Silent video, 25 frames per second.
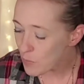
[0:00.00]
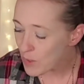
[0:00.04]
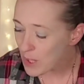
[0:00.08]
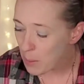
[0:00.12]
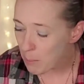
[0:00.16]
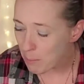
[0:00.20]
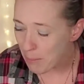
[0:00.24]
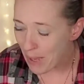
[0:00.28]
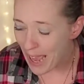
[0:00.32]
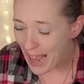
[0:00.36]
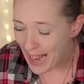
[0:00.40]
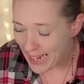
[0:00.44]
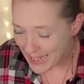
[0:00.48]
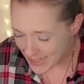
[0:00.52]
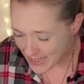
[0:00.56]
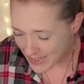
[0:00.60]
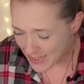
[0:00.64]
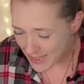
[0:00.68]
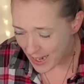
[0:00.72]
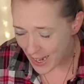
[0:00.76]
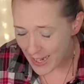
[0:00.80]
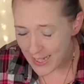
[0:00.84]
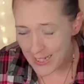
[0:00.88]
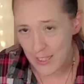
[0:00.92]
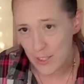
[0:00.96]
But I
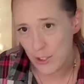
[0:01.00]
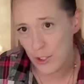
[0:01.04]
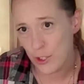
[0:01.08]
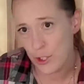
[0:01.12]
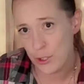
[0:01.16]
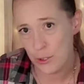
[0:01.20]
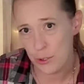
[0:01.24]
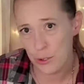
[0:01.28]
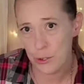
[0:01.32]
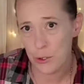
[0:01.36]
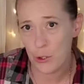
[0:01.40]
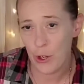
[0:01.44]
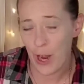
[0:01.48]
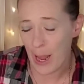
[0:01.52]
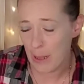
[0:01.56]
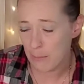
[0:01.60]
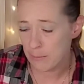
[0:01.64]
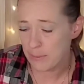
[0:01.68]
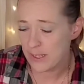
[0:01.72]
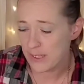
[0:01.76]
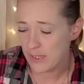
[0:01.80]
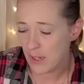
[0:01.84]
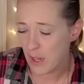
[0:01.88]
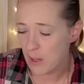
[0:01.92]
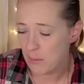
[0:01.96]
decided to grab
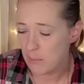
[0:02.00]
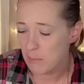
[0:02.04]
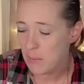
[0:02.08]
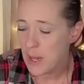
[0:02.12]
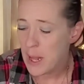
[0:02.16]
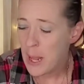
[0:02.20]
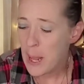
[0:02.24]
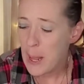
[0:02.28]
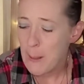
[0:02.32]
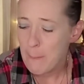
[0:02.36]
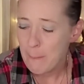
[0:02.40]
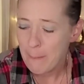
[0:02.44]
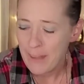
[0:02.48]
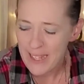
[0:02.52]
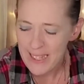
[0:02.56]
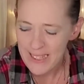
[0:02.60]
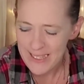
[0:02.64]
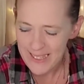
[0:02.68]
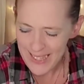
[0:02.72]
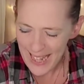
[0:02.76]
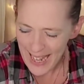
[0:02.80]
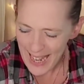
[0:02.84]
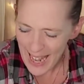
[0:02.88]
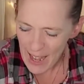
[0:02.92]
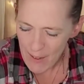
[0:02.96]
some because
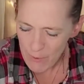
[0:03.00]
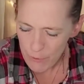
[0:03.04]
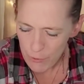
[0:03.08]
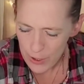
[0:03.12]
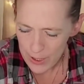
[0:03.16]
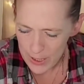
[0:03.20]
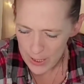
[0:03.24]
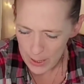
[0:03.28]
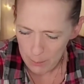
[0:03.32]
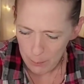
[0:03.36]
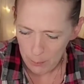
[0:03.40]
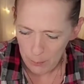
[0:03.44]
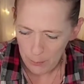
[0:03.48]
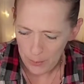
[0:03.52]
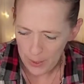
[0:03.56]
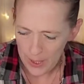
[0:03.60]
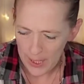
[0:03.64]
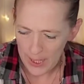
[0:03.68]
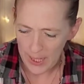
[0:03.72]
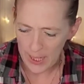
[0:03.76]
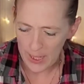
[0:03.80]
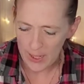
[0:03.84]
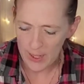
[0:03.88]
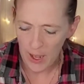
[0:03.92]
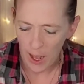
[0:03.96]
they have really
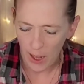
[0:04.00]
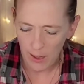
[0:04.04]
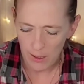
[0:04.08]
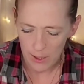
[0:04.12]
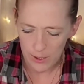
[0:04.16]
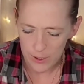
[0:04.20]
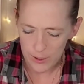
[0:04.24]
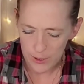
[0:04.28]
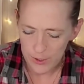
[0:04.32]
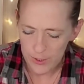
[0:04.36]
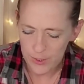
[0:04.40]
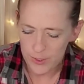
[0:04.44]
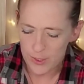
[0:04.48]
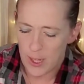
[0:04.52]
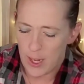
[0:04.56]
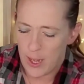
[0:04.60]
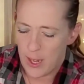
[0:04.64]
pretty colors.